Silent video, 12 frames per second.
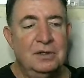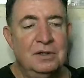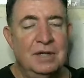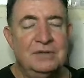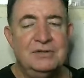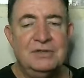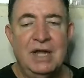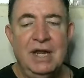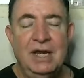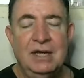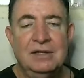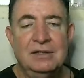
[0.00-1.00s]
Let's
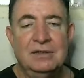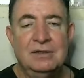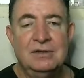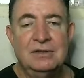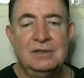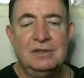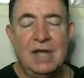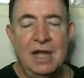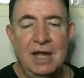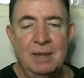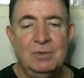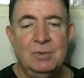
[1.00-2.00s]
take
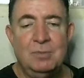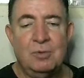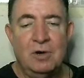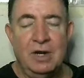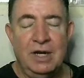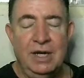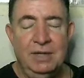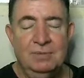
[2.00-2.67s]
time to pray.